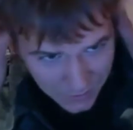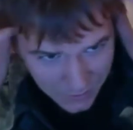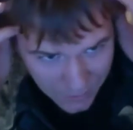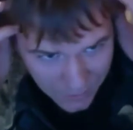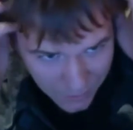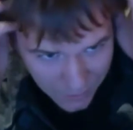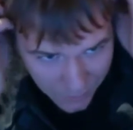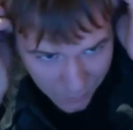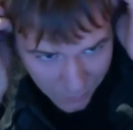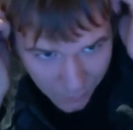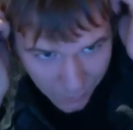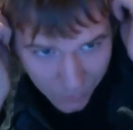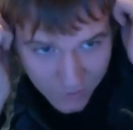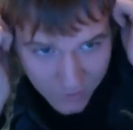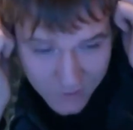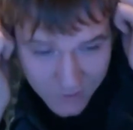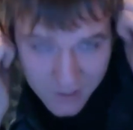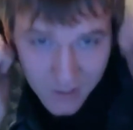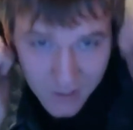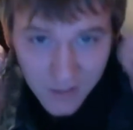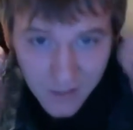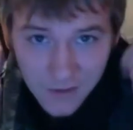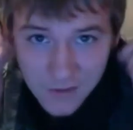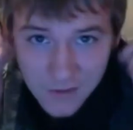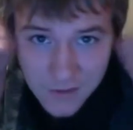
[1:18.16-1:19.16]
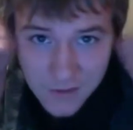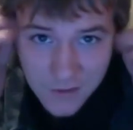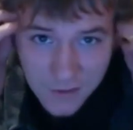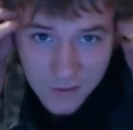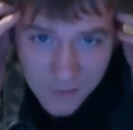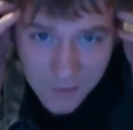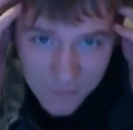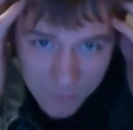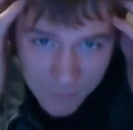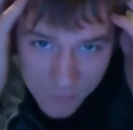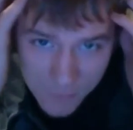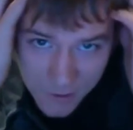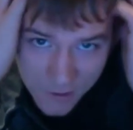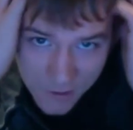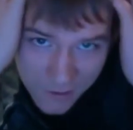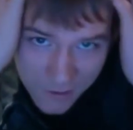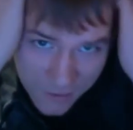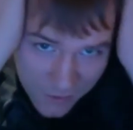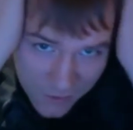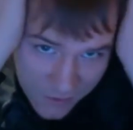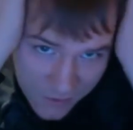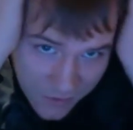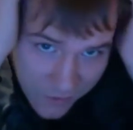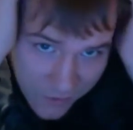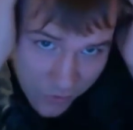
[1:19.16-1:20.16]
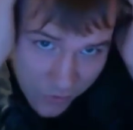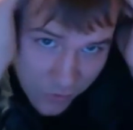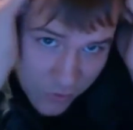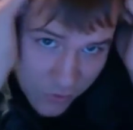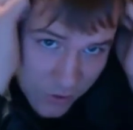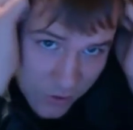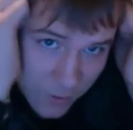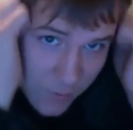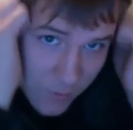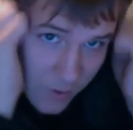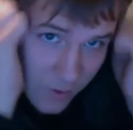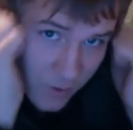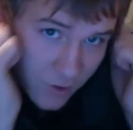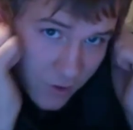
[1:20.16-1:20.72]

what it does. Because it's never really been